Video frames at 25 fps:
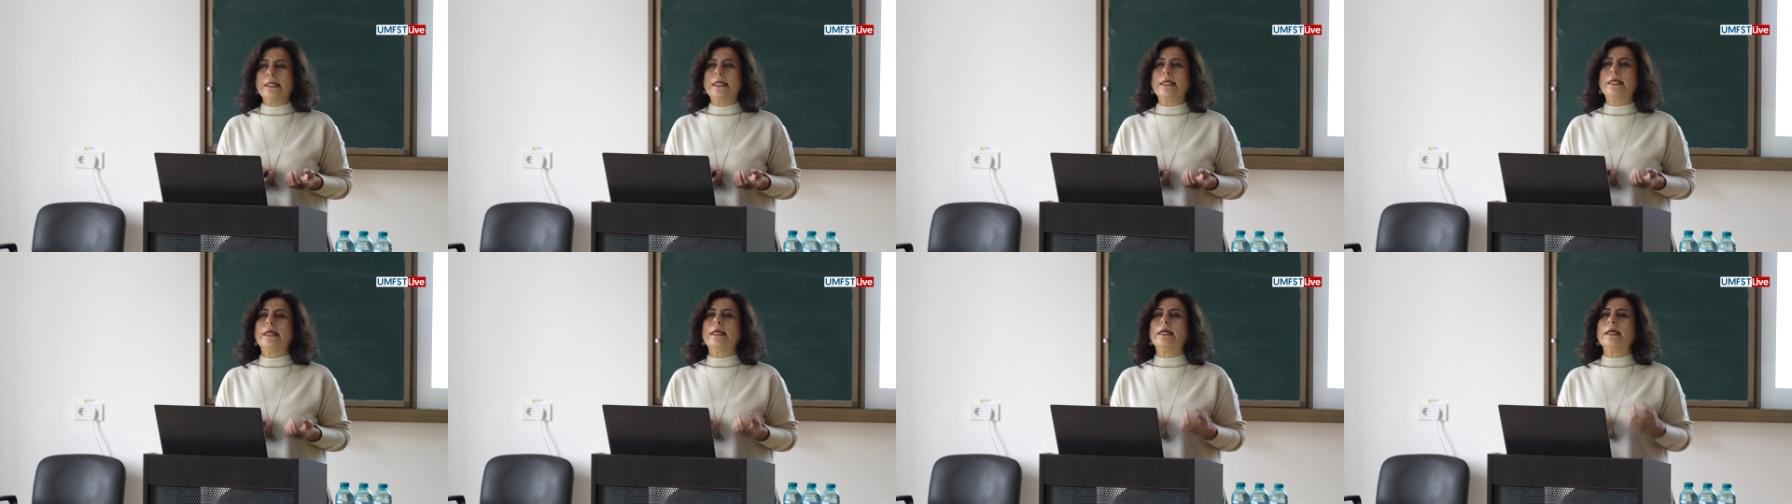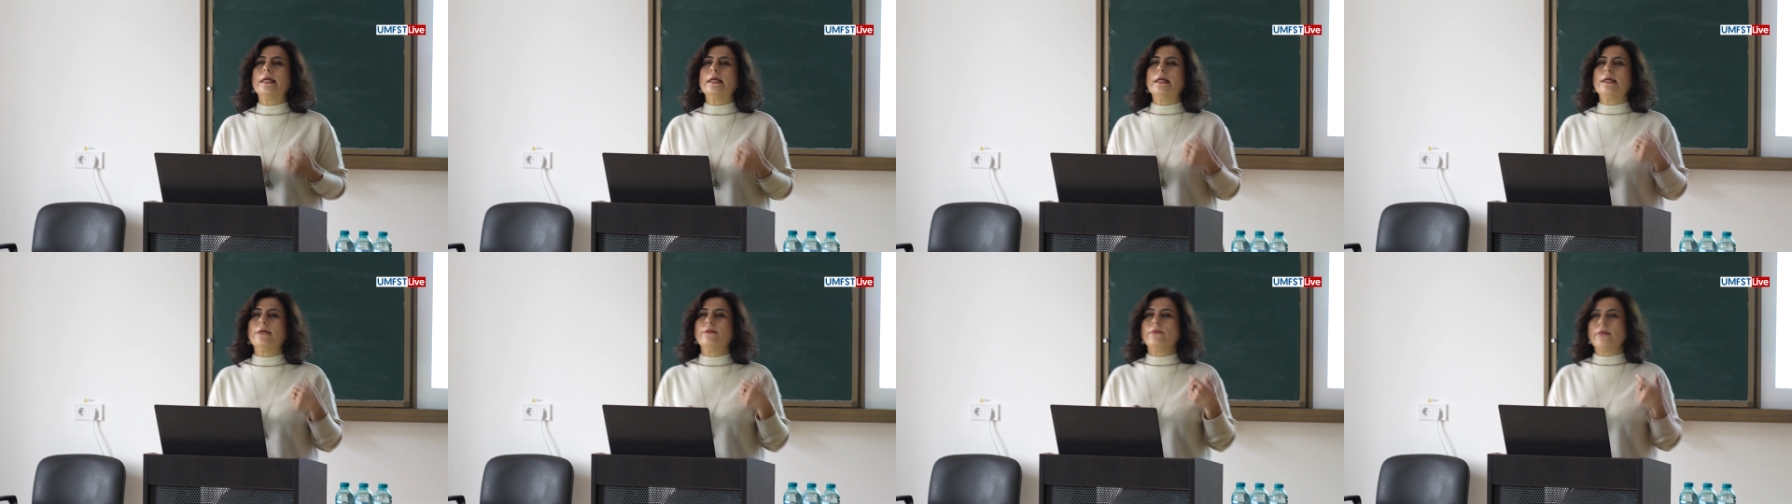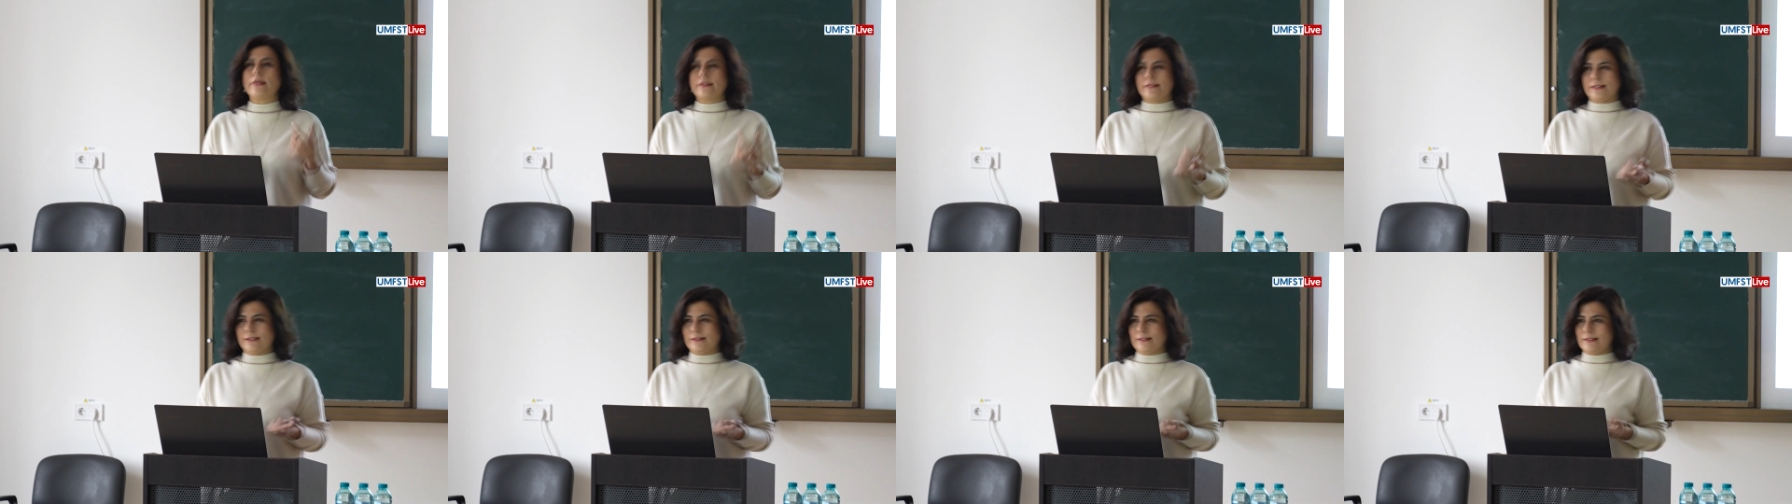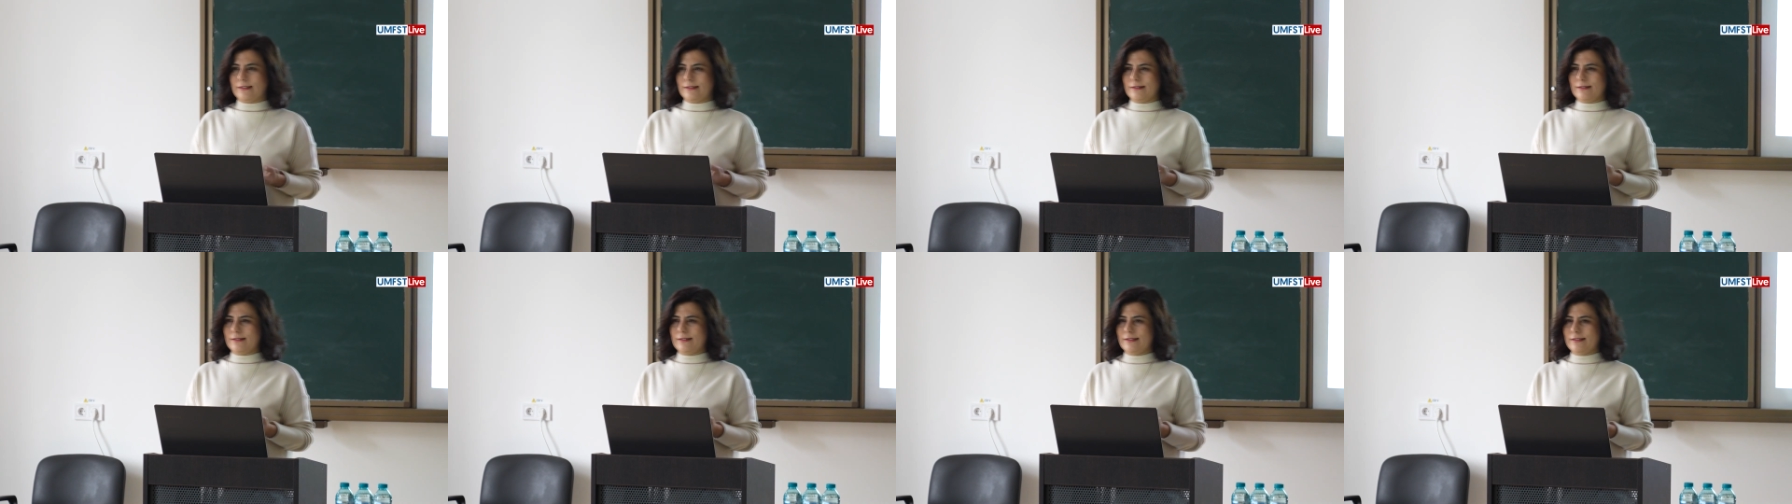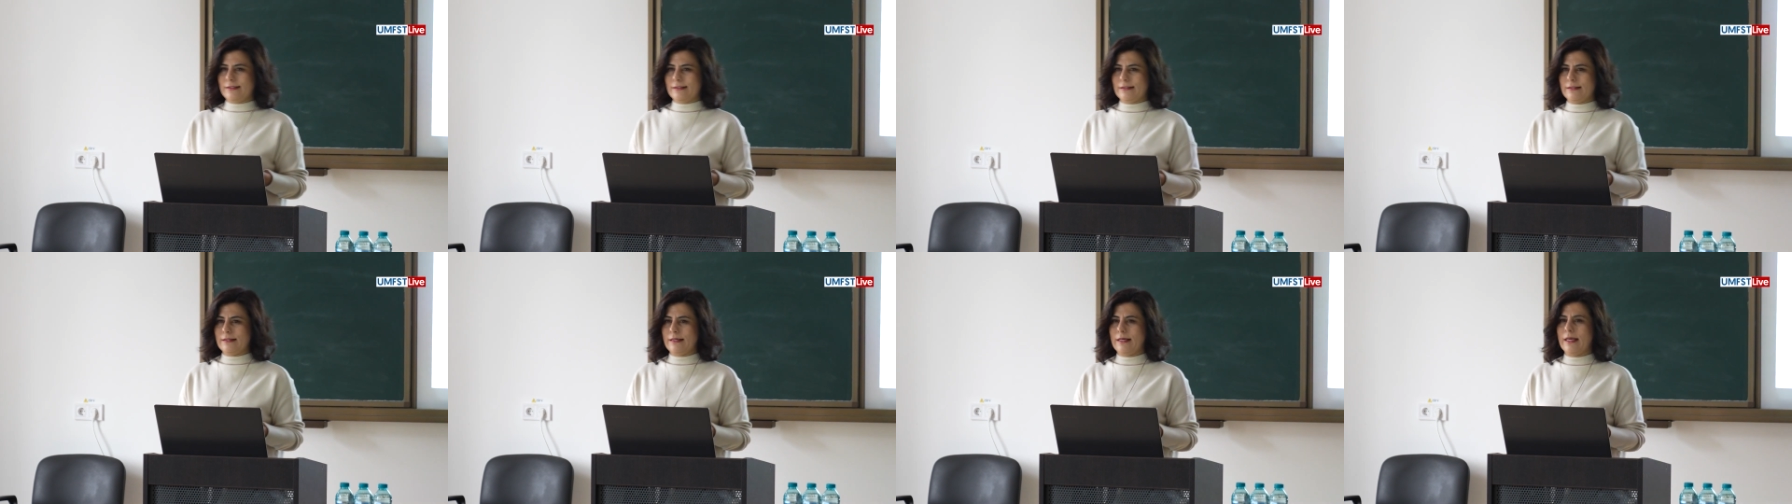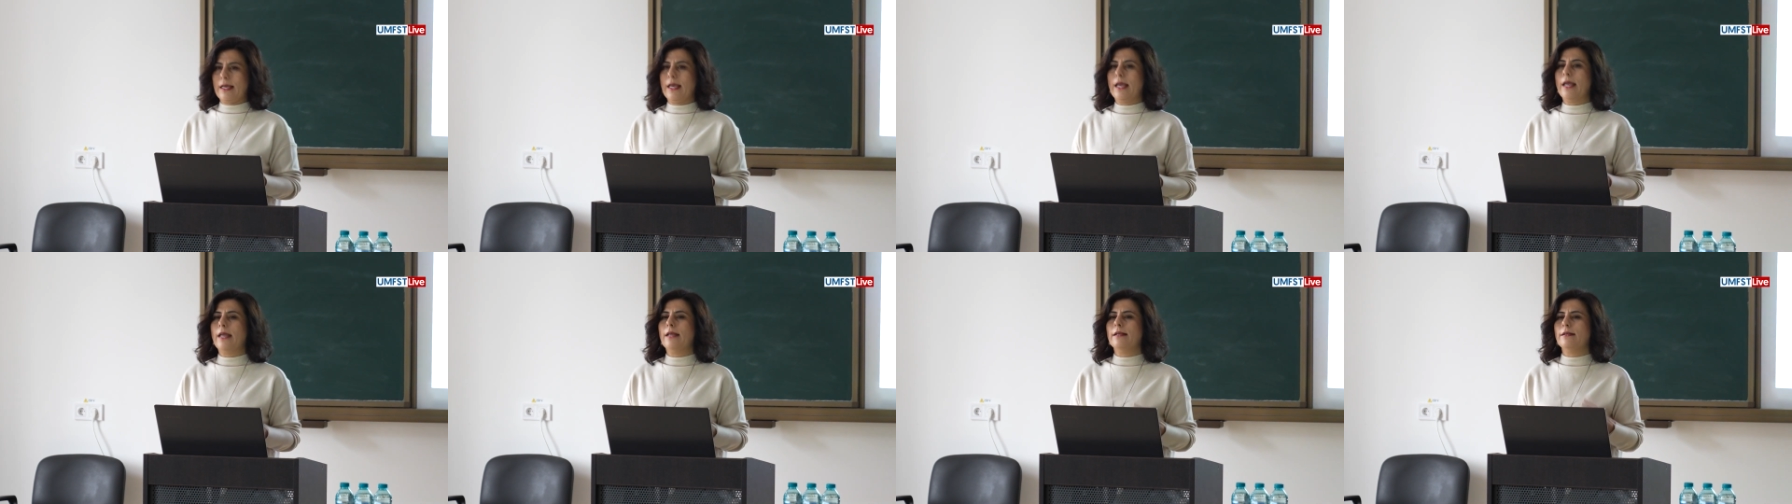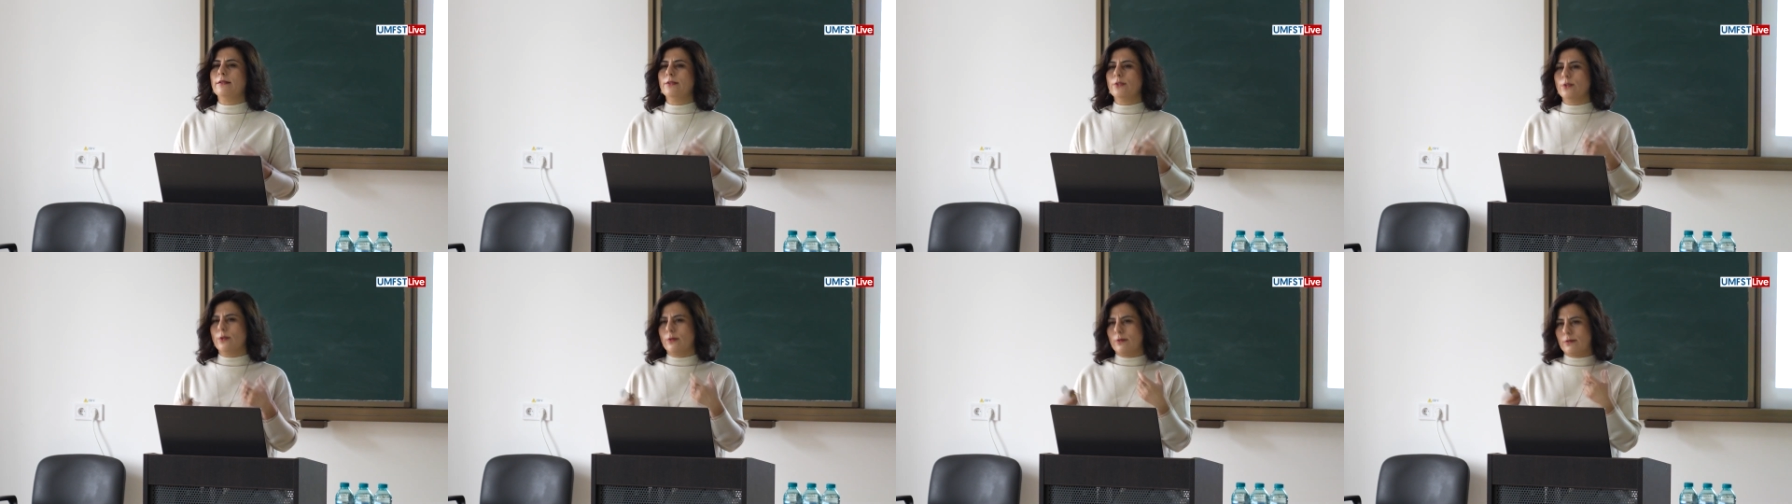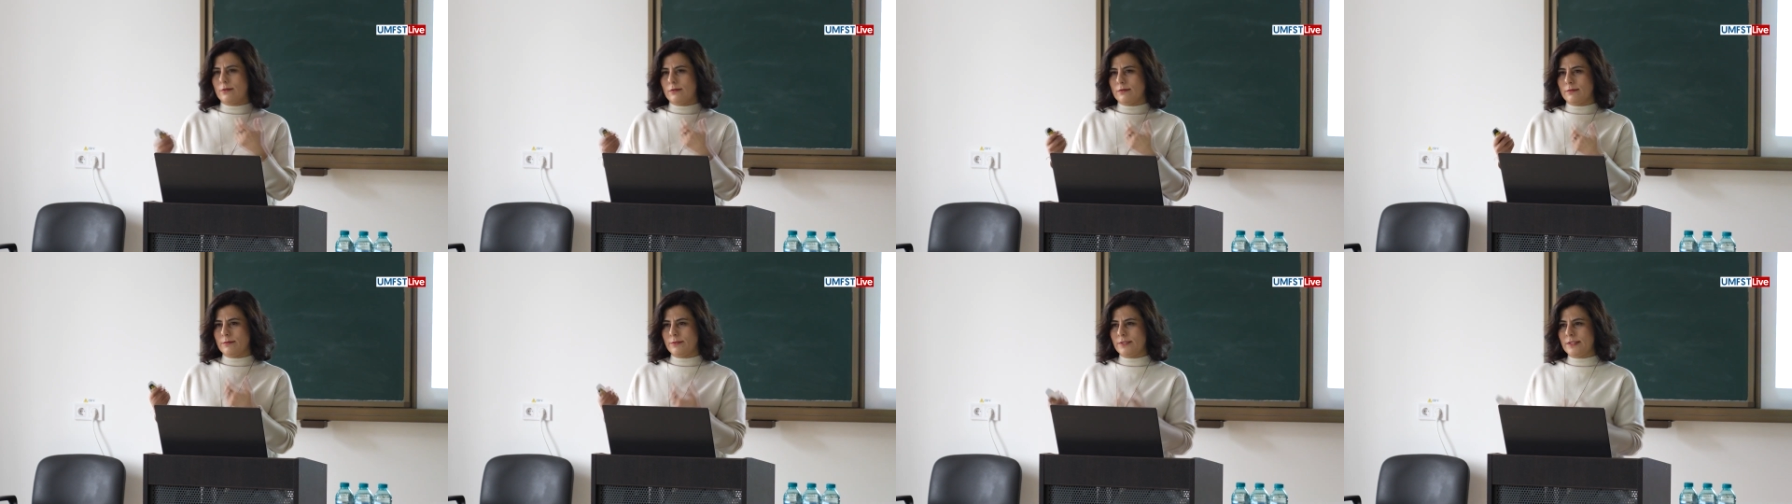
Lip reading: residents and your